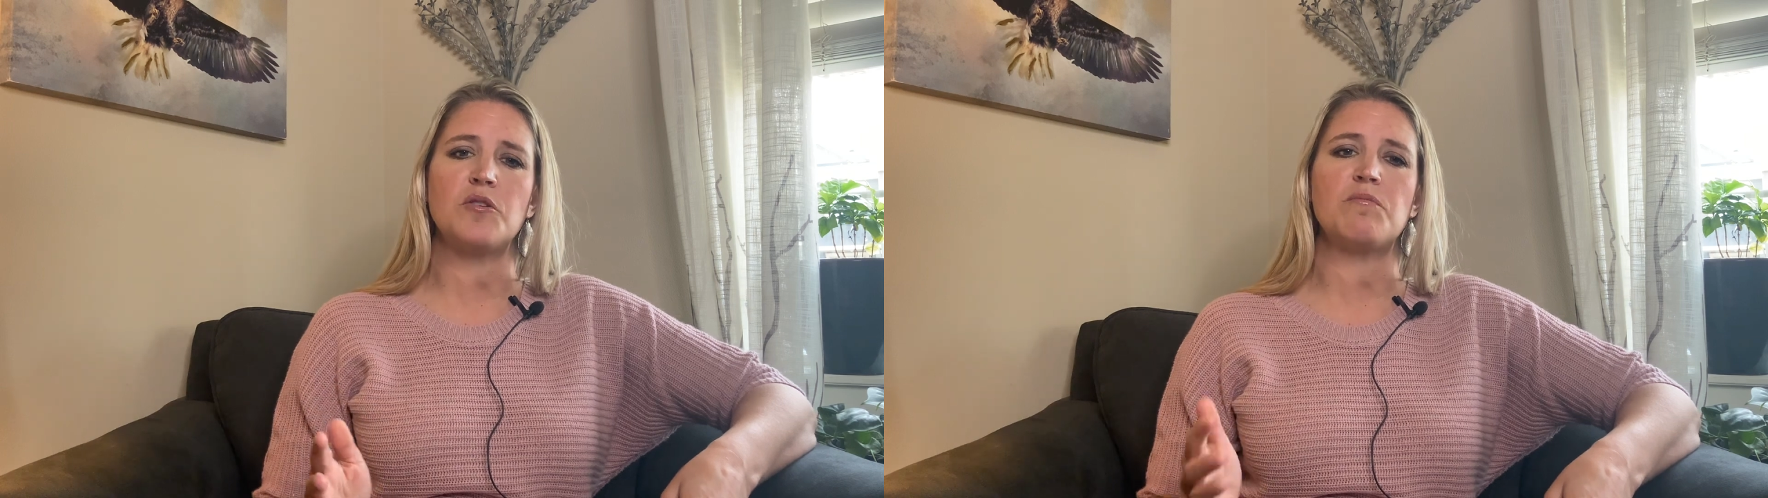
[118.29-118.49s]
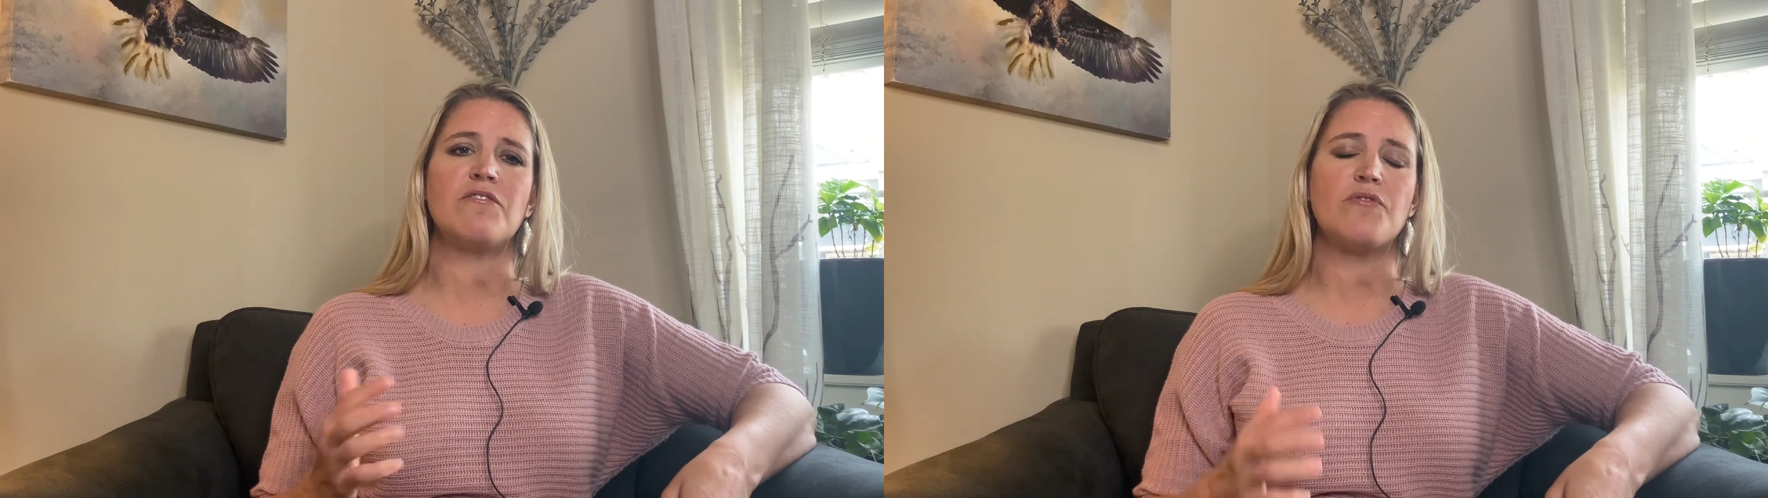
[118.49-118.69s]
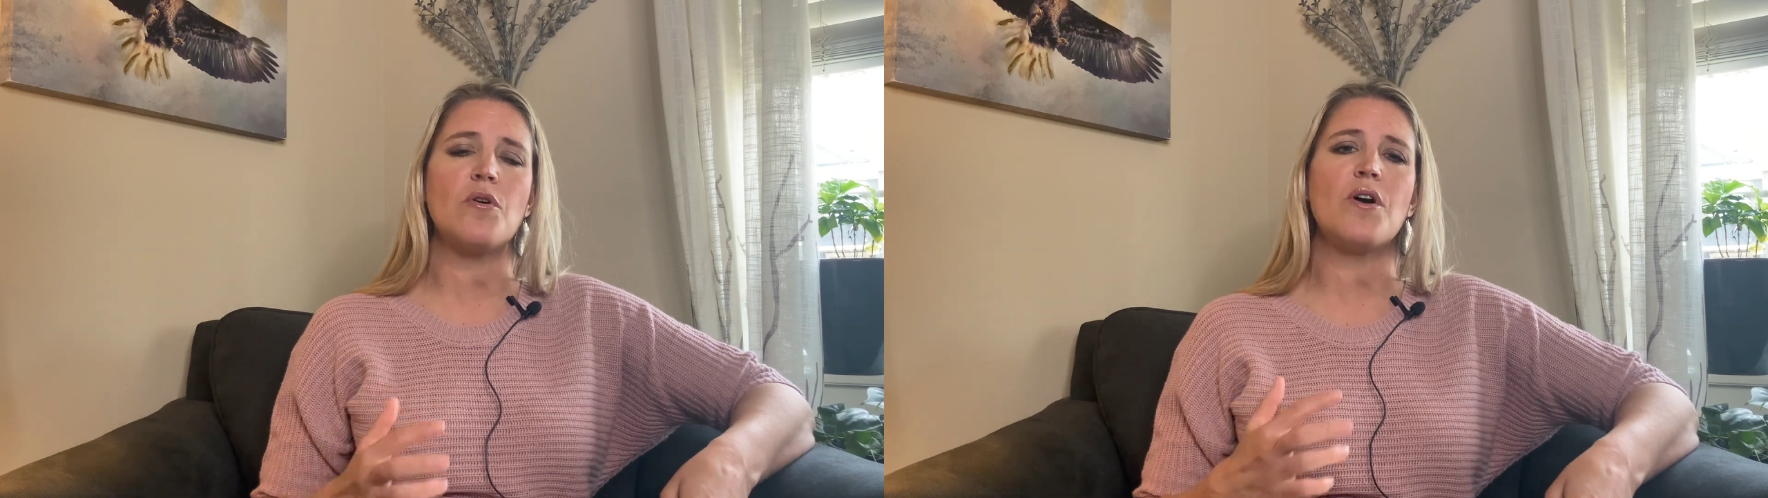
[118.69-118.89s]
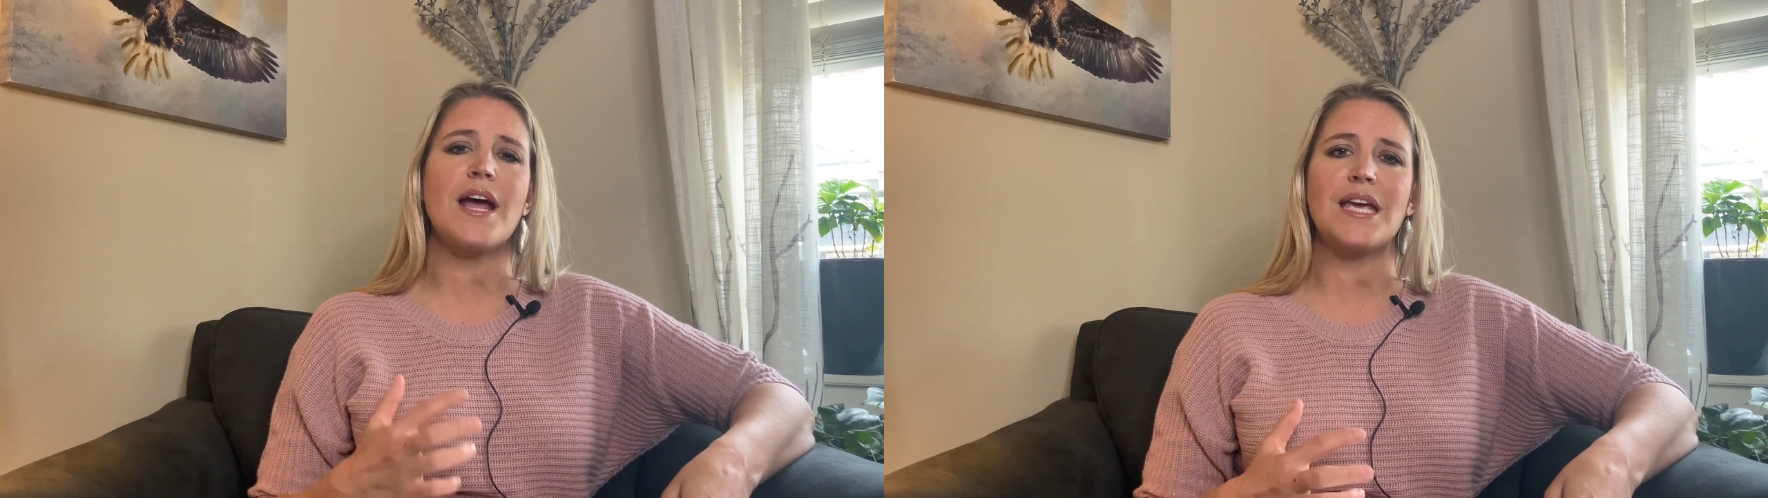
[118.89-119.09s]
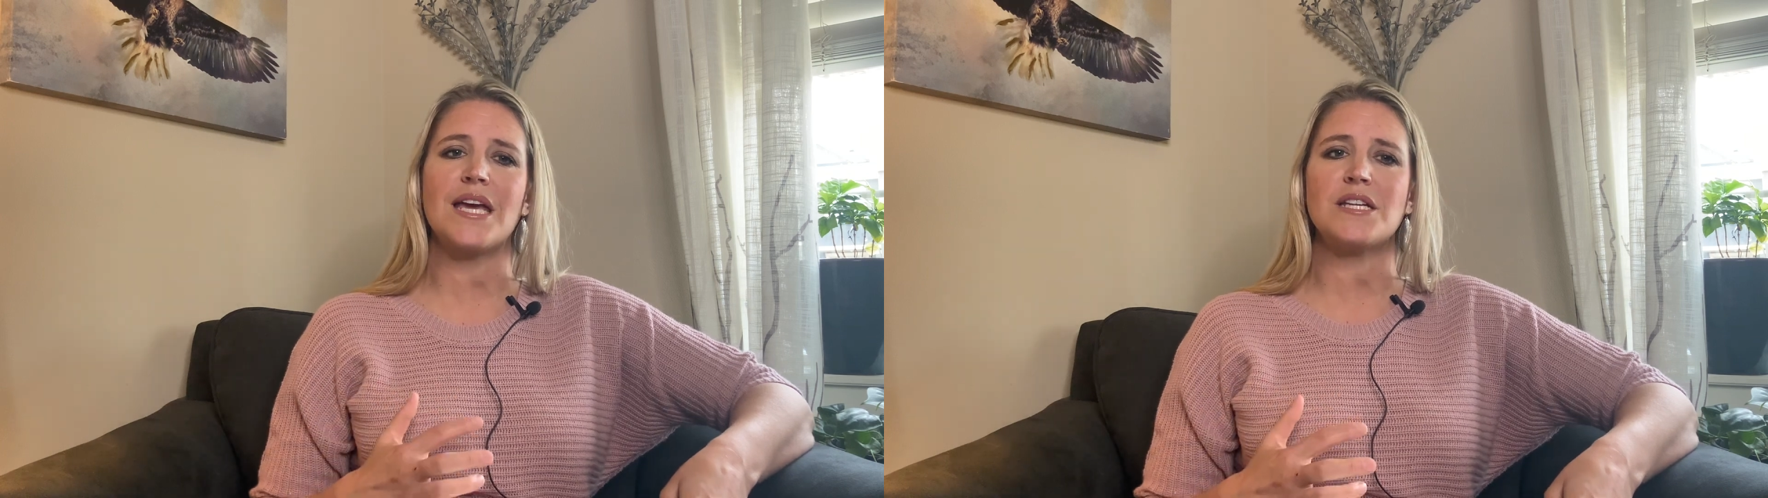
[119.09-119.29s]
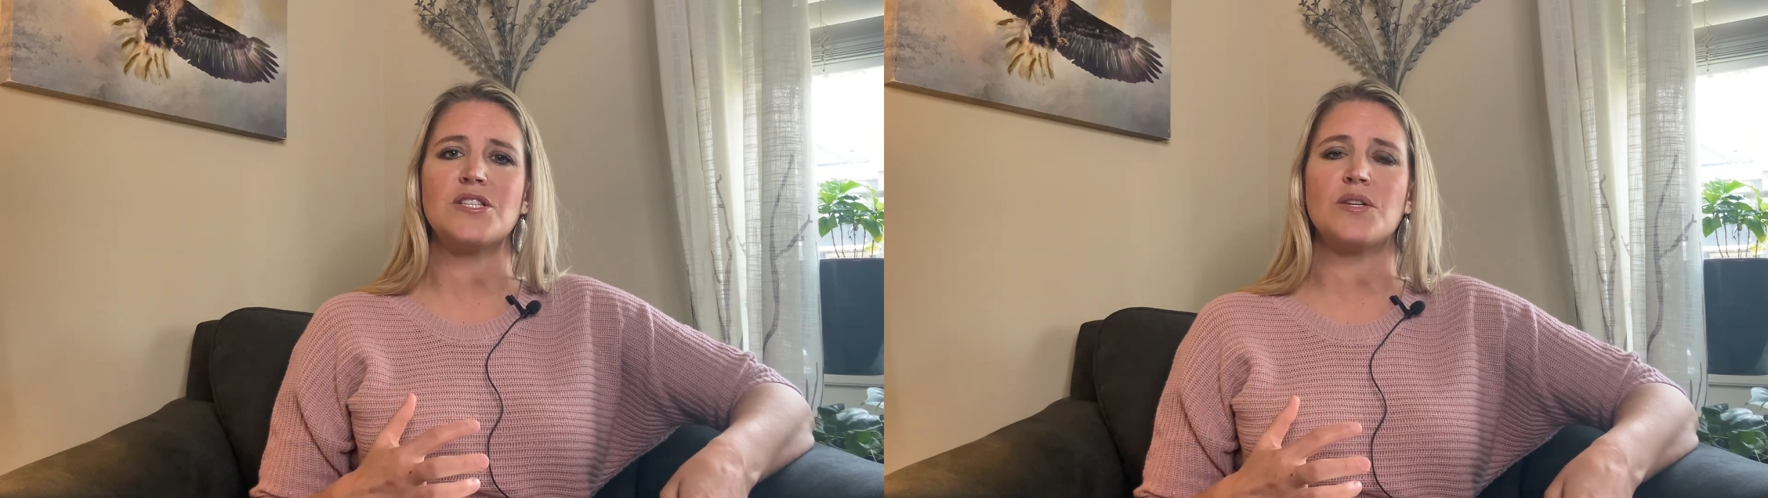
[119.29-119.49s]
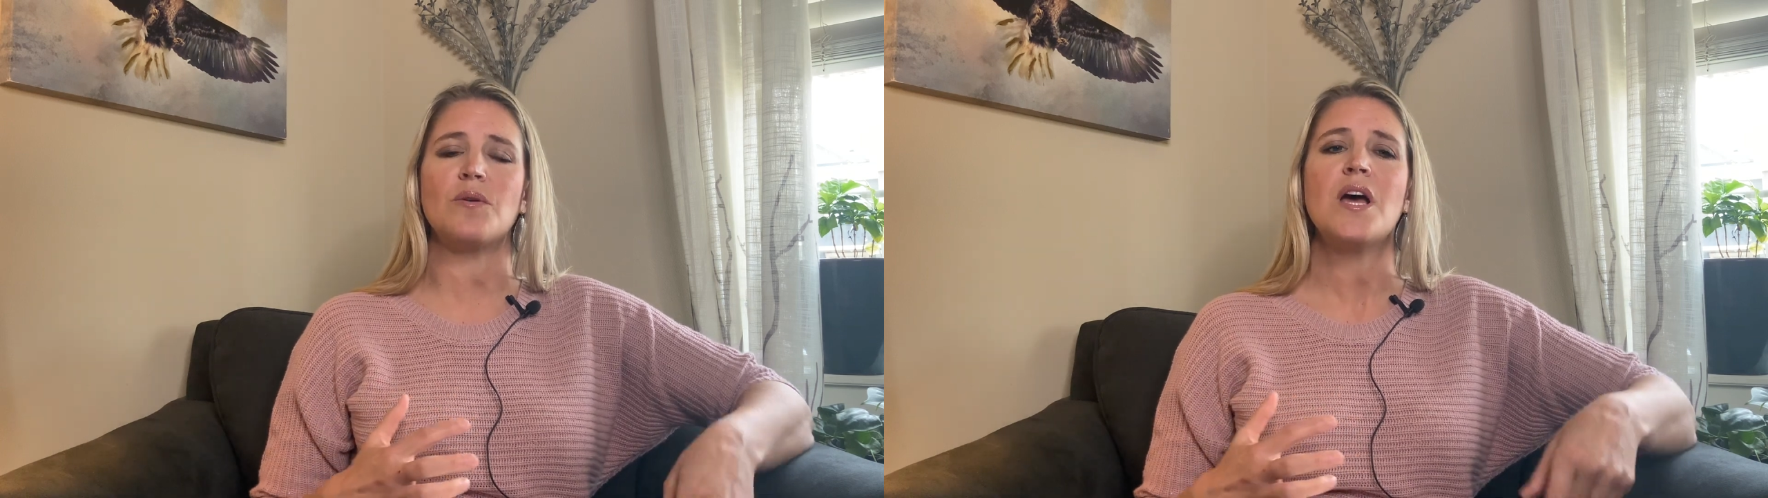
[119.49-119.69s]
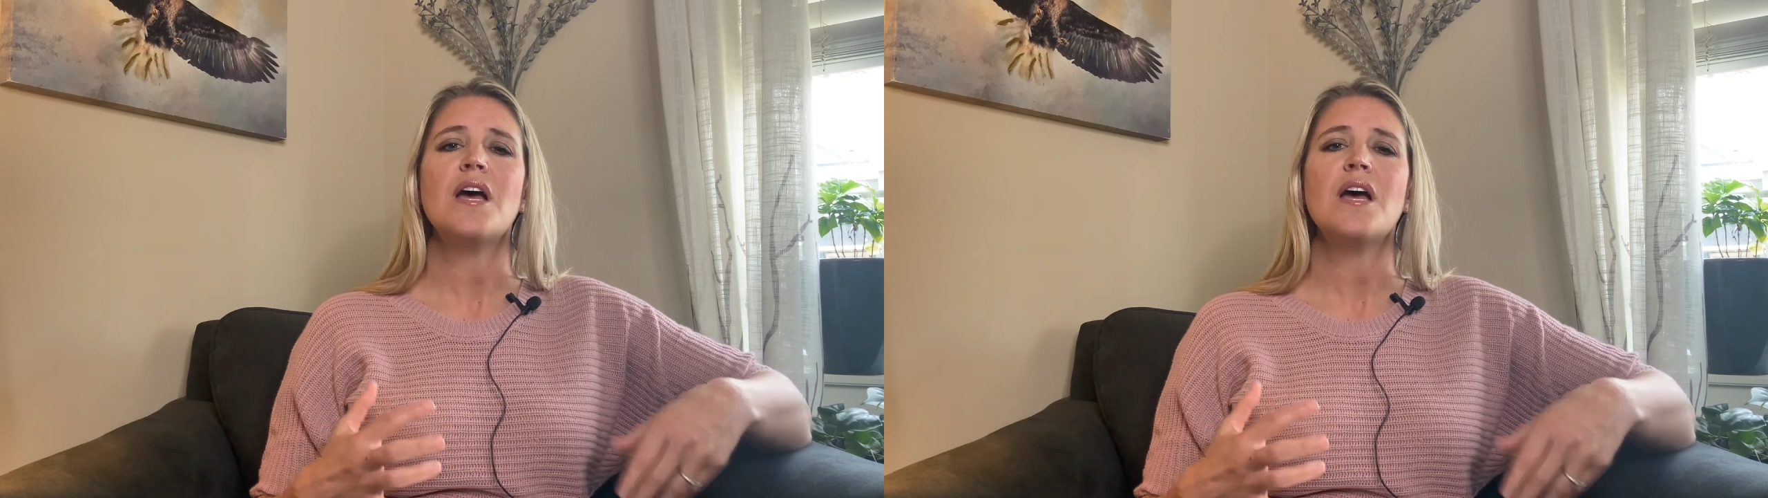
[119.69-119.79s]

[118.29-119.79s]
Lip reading: before I get to